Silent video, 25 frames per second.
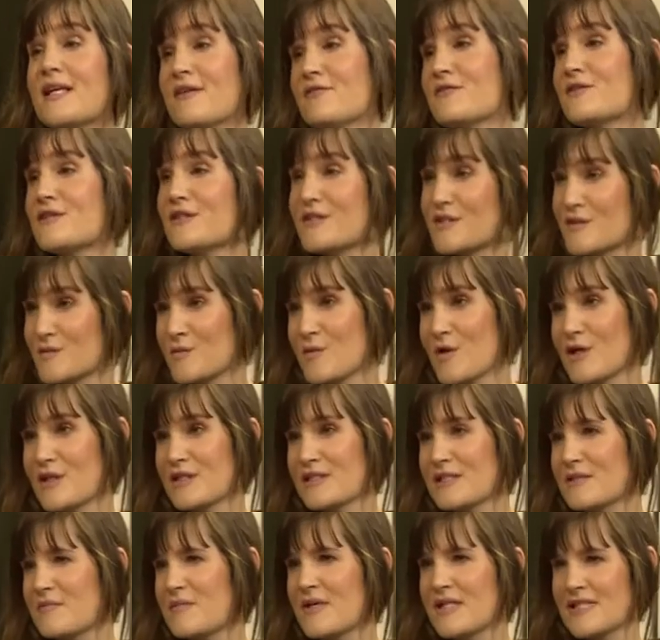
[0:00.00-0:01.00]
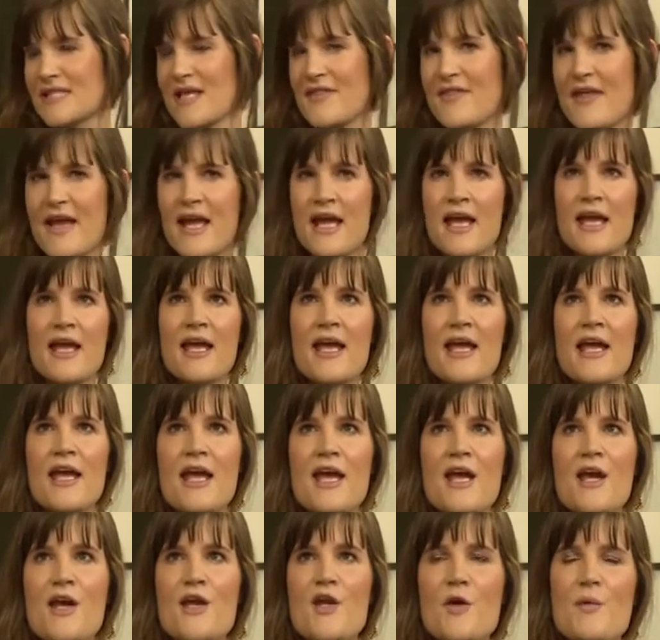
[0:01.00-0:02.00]
gift to this world. Because I think,
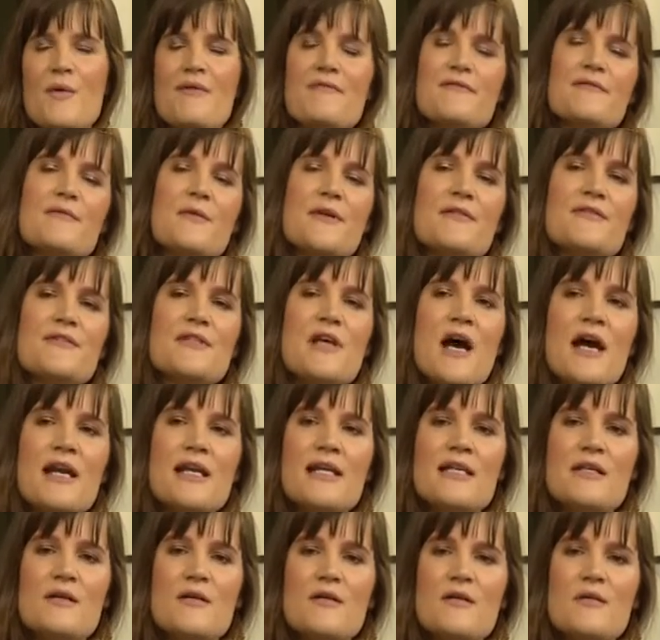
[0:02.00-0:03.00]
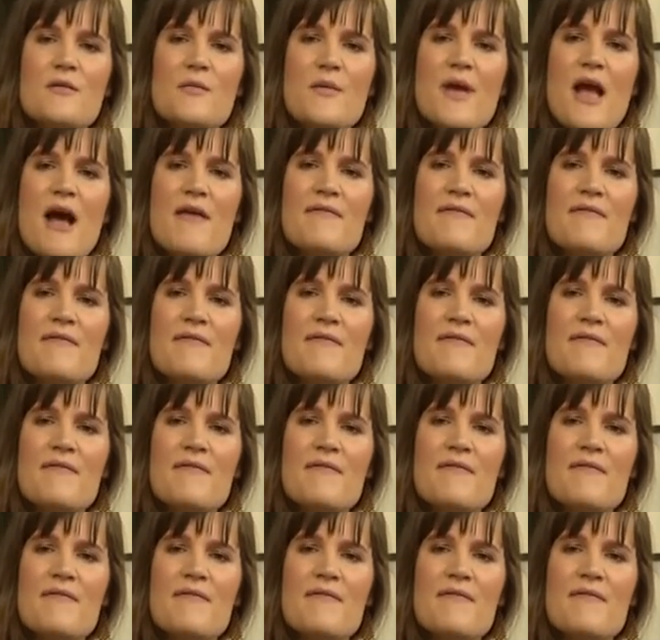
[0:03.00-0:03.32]
we